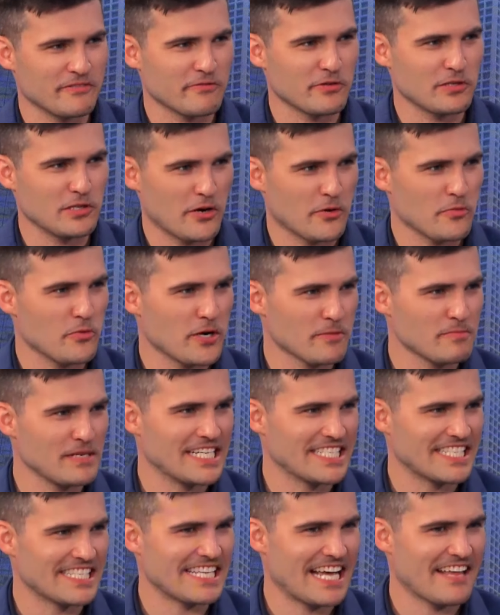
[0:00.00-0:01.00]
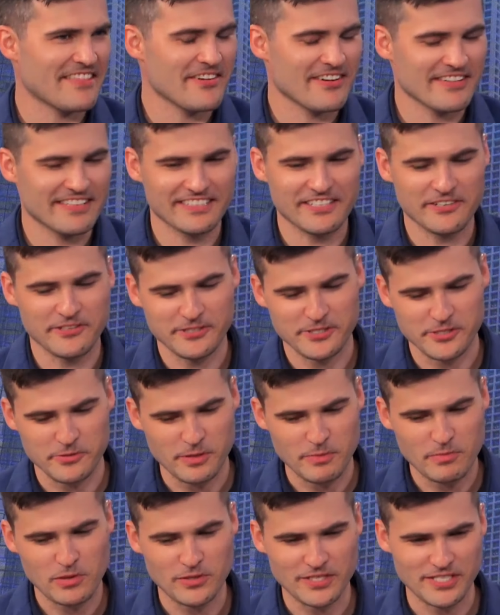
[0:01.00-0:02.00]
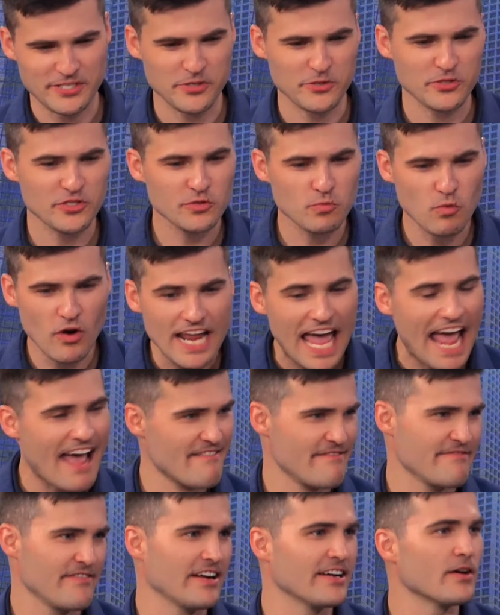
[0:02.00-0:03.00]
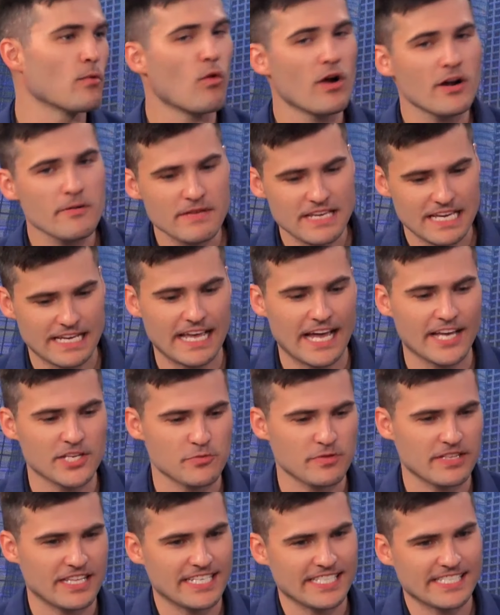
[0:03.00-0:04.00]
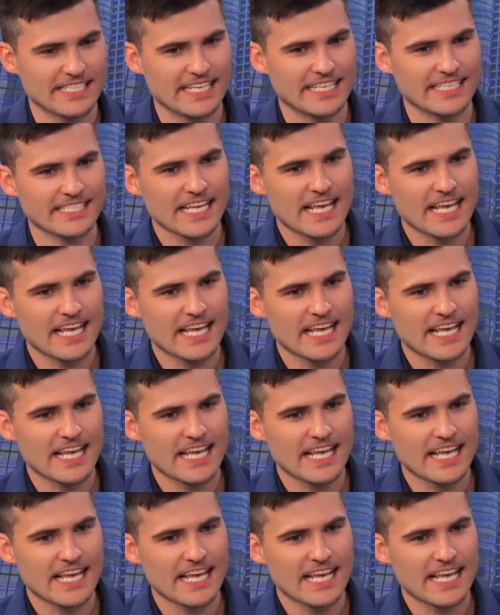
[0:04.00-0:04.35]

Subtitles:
for a lot of workplaces out there. I think there are some employees who just want to have fun and want to be engaged with these things,